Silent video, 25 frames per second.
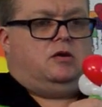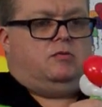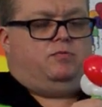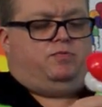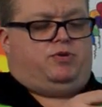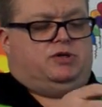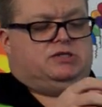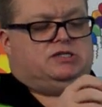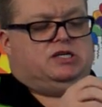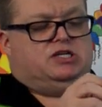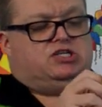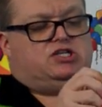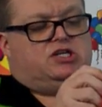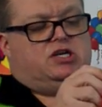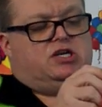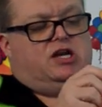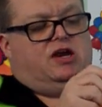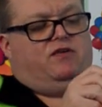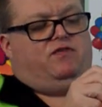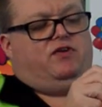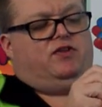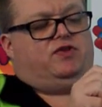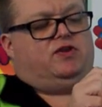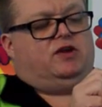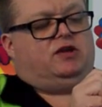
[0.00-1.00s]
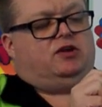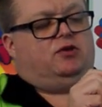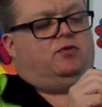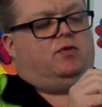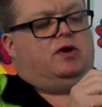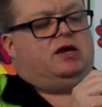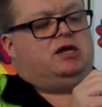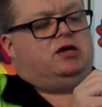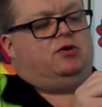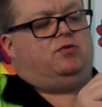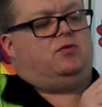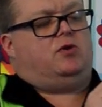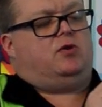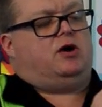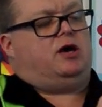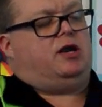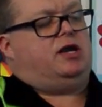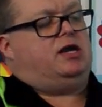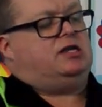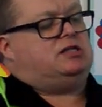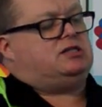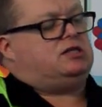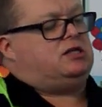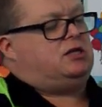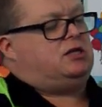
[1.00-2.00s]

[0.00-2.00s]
Position everything the way you want it.